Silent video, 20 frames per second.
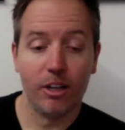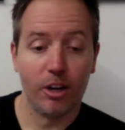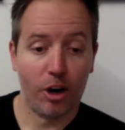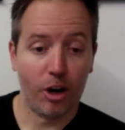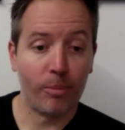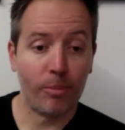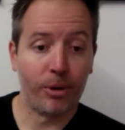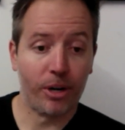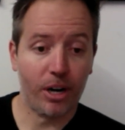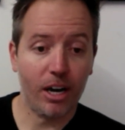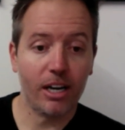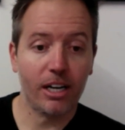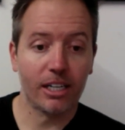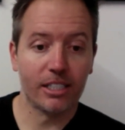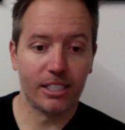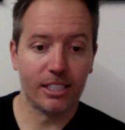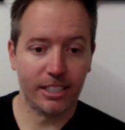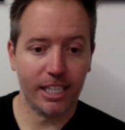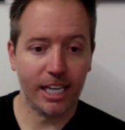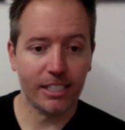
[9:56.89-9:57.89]
our products
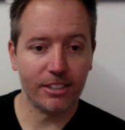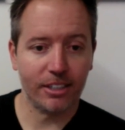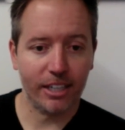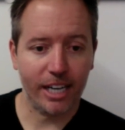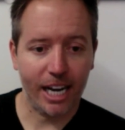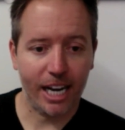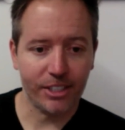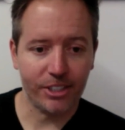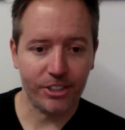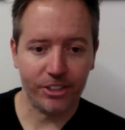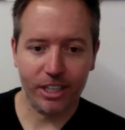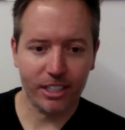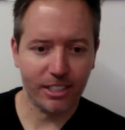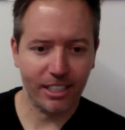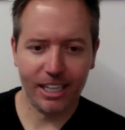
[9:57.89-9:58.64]
to test on astronauts.